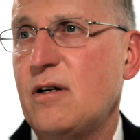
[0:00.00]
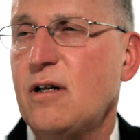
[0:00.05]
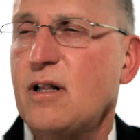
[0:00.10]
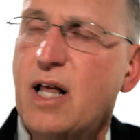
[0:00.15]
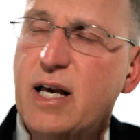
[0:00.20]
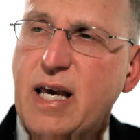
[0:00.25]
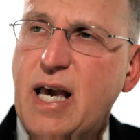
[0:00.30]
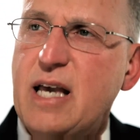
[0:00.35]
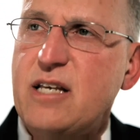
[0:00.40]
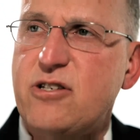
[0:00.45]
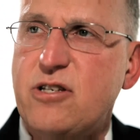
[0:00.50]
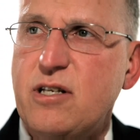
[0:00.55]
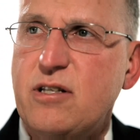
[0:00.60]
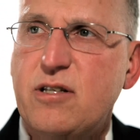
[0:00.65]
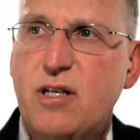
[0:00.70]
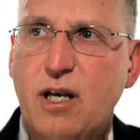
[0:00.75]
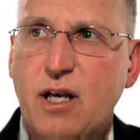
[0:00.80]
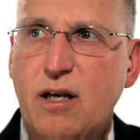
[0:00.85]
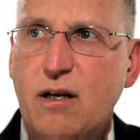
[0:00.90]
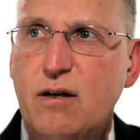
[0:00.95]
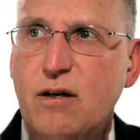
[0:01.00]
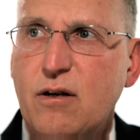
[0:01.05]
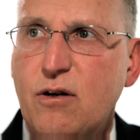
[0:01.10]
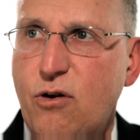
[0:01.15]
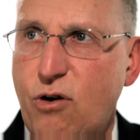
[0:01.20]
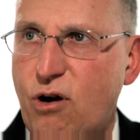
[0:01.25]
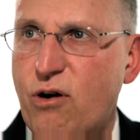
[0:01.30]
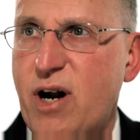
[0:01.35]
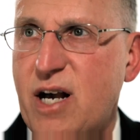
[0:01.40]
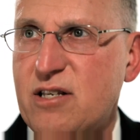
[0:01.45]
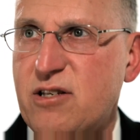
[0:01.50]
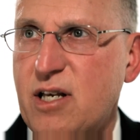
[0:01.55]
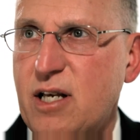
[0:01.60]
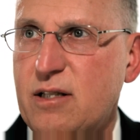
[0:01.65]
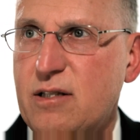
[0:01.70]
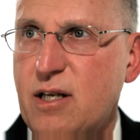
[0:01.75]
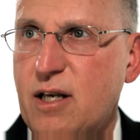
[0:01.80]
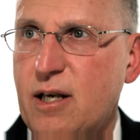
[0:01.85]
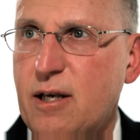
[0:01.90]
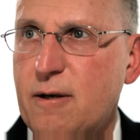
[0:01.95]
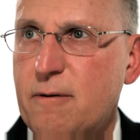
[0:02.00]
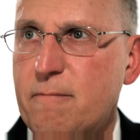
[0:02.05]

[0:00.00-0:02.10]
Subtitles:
like ACT or SAT.